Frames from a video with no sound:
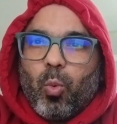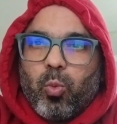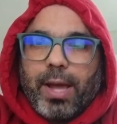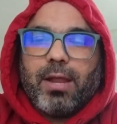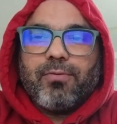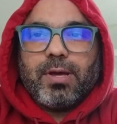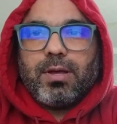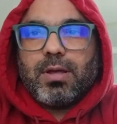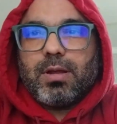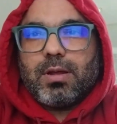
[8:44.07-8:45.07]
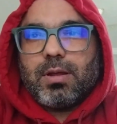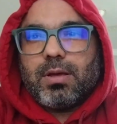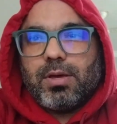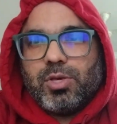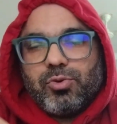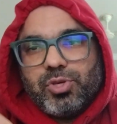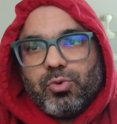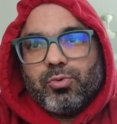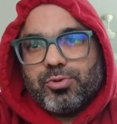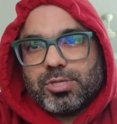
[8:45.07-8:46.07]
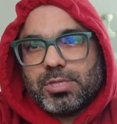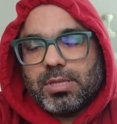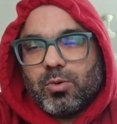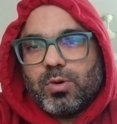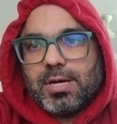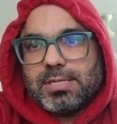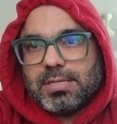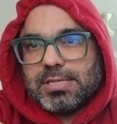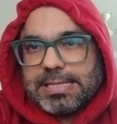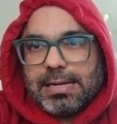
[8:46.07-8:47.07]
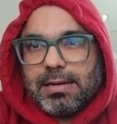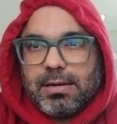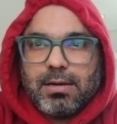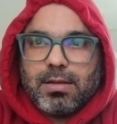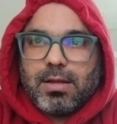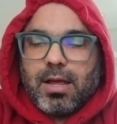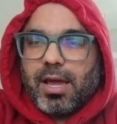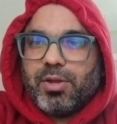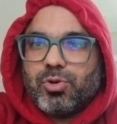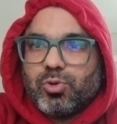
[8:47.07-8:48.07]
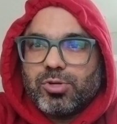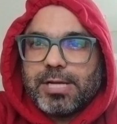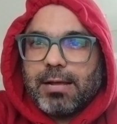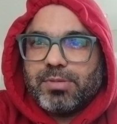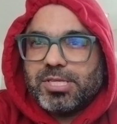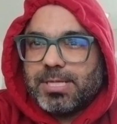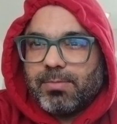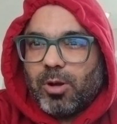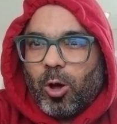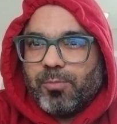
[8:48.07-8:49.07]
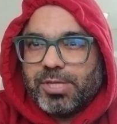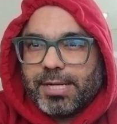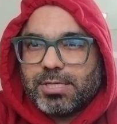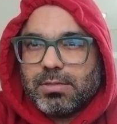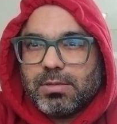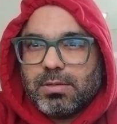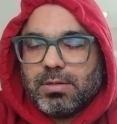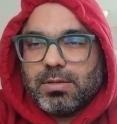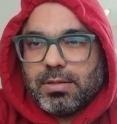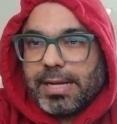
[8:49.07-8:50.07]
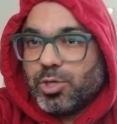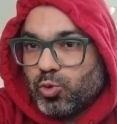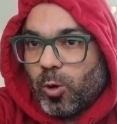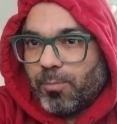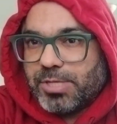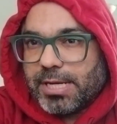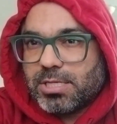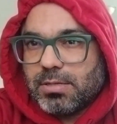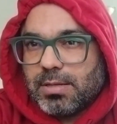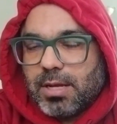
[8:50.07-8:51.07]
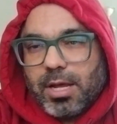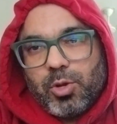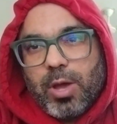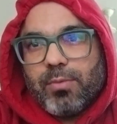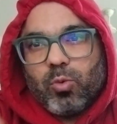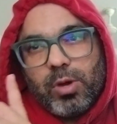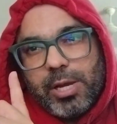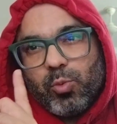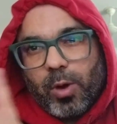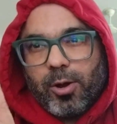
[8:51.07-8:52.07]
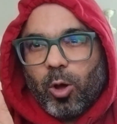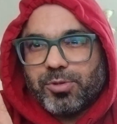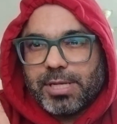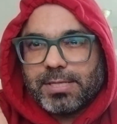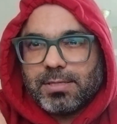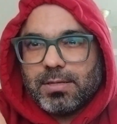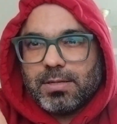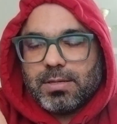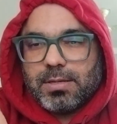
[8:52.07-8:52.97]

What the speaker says: Whenever you use the word tell and you don't have the double objects, right? Two objects, and you have only one object.